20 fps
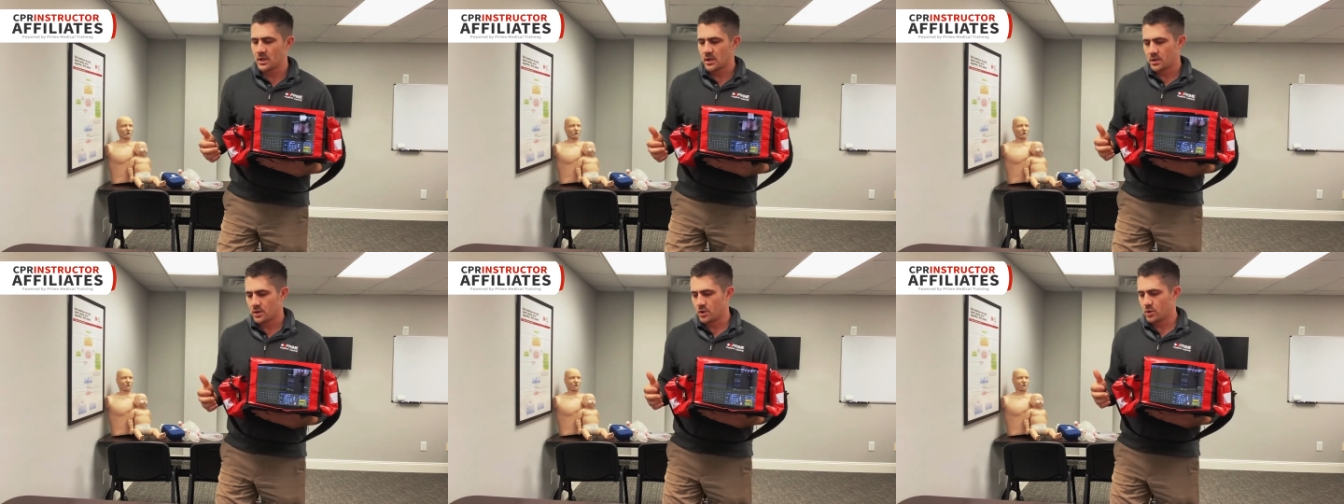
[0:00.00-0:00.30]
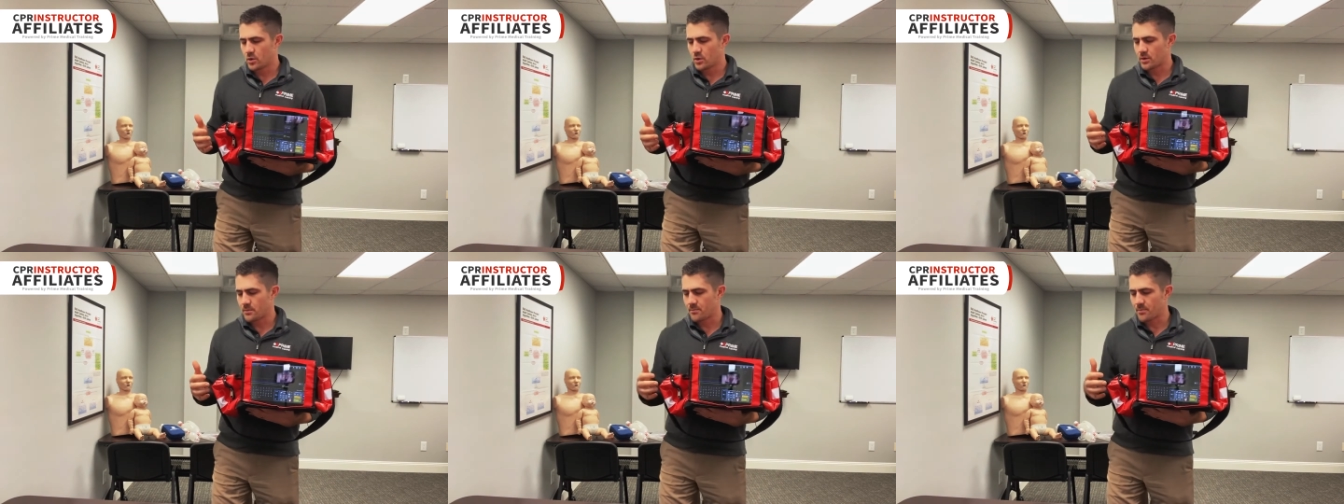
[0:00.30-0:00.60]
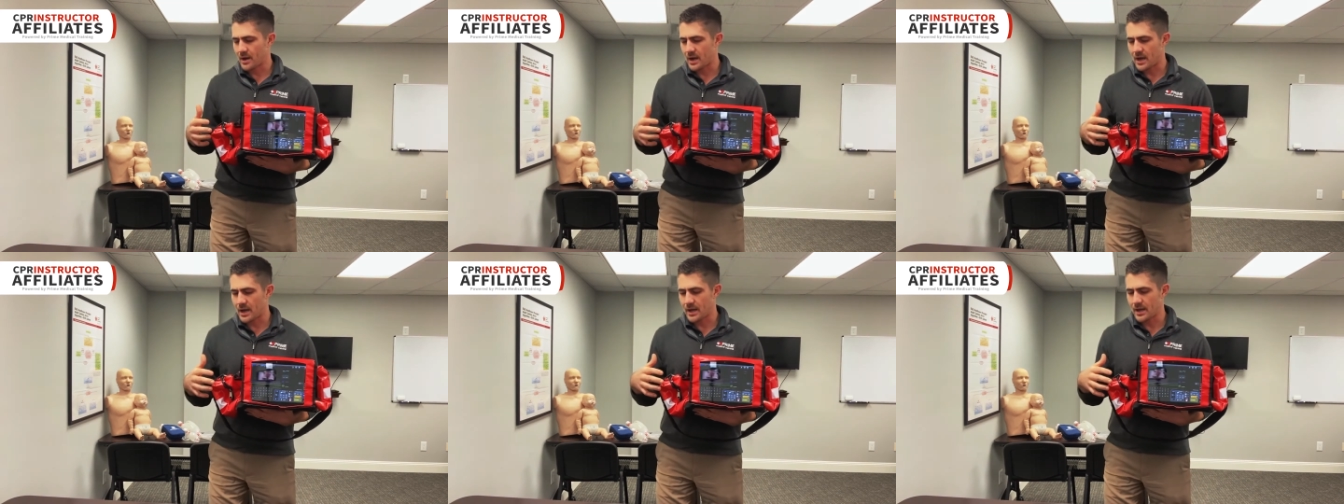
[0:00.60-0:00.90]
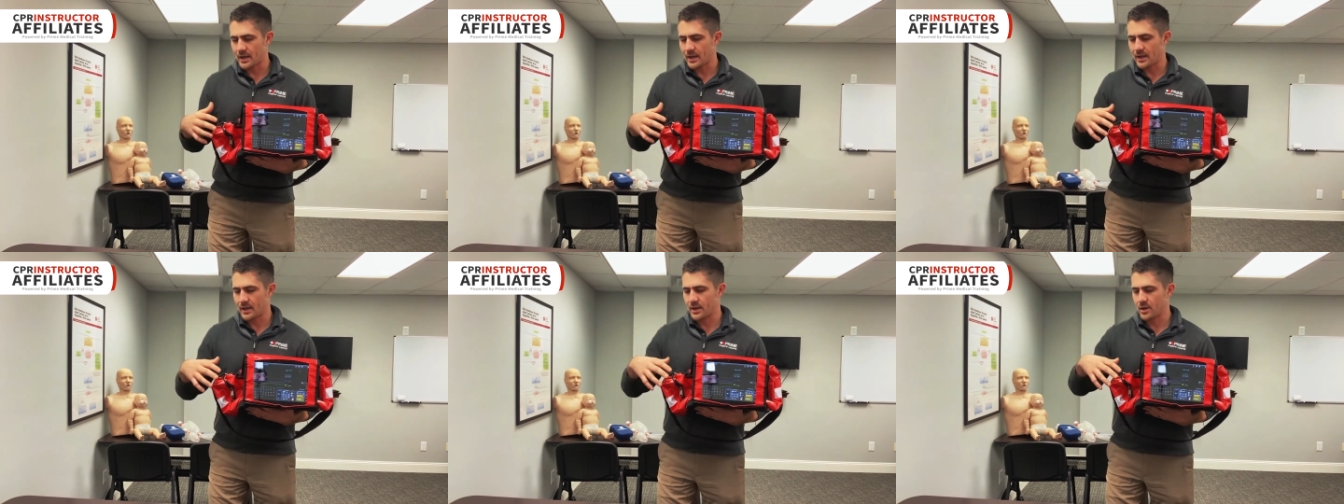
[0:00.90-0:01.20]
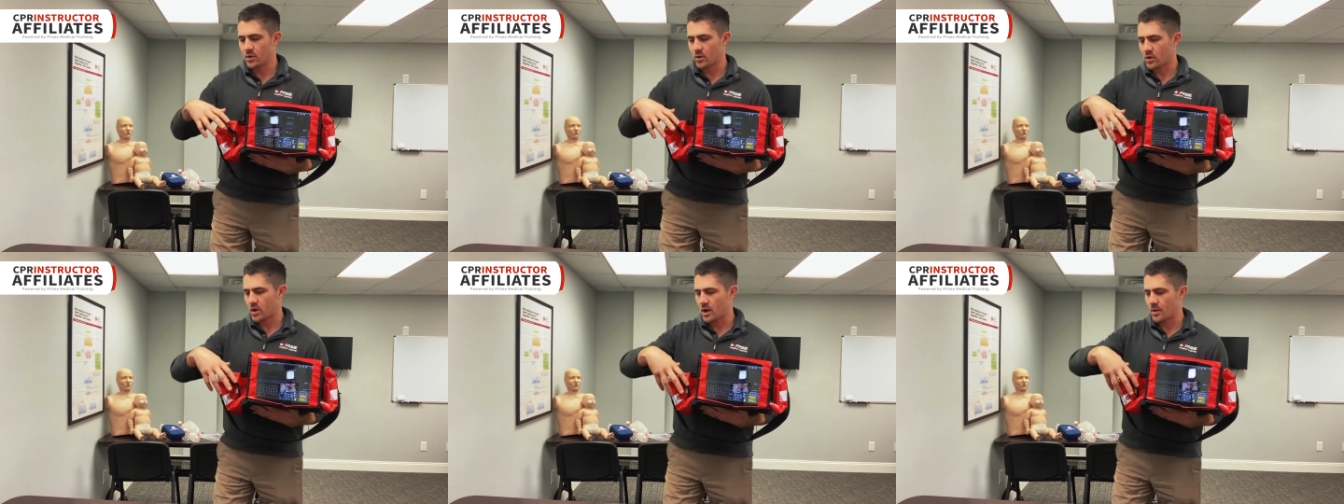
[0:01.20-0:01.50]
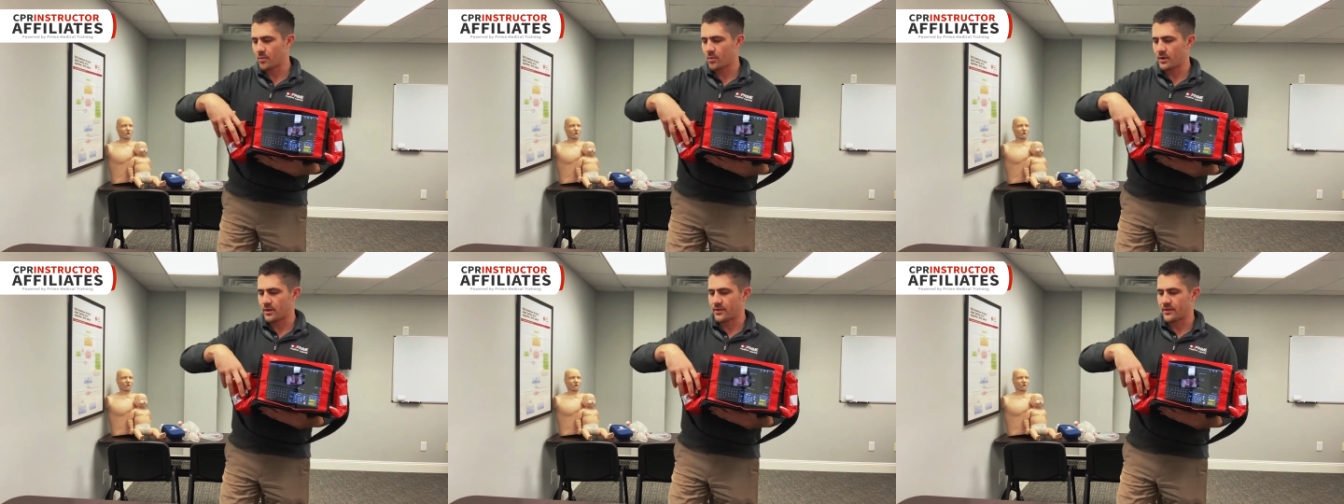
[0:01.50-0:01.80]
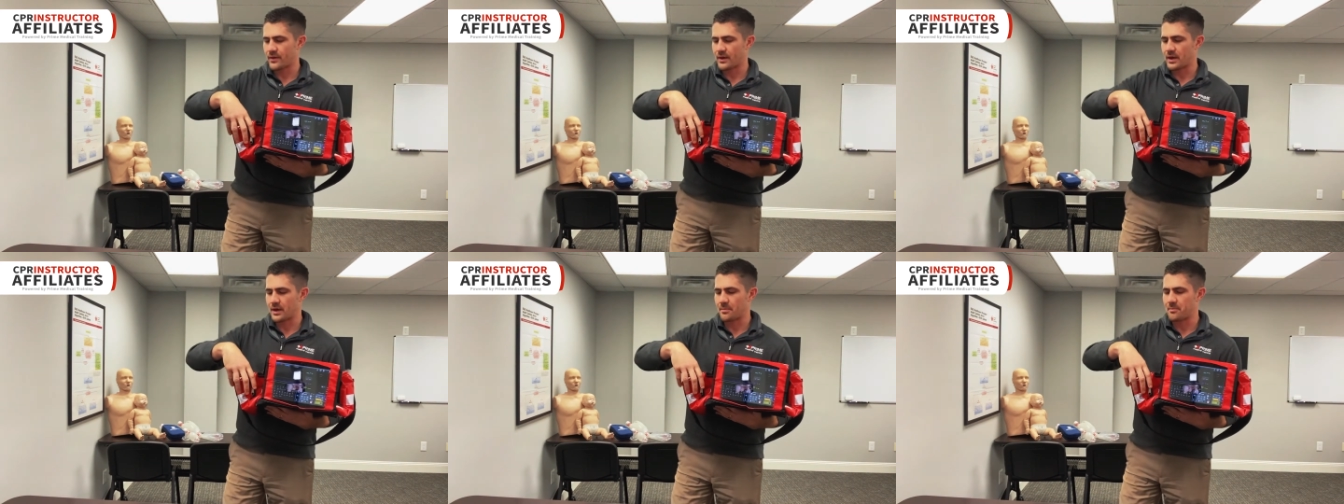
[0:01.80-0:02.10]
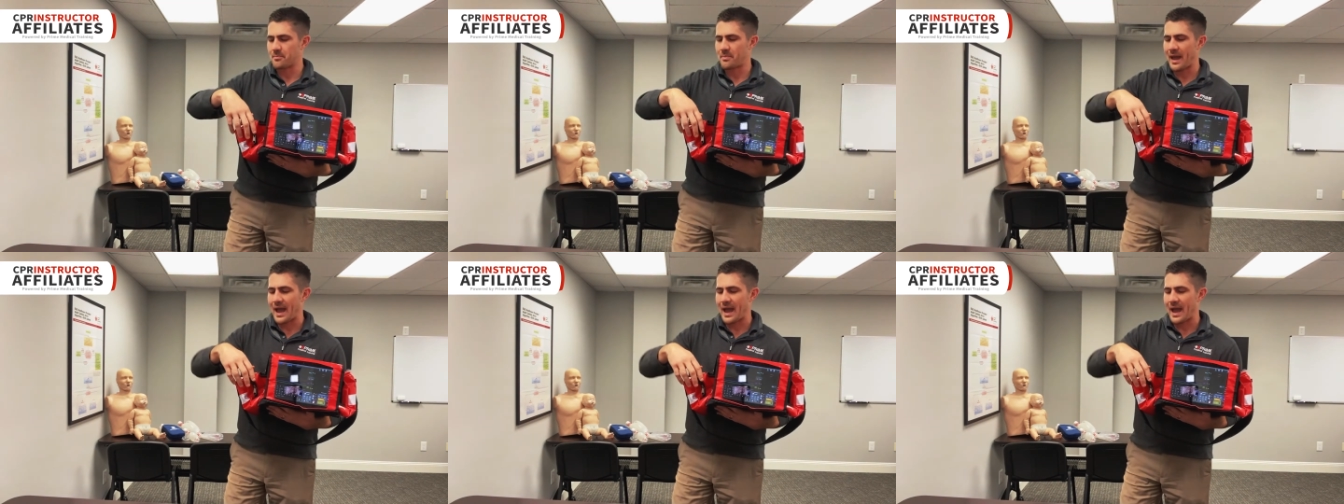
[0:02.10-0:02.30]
You can buy, it'll come with uh,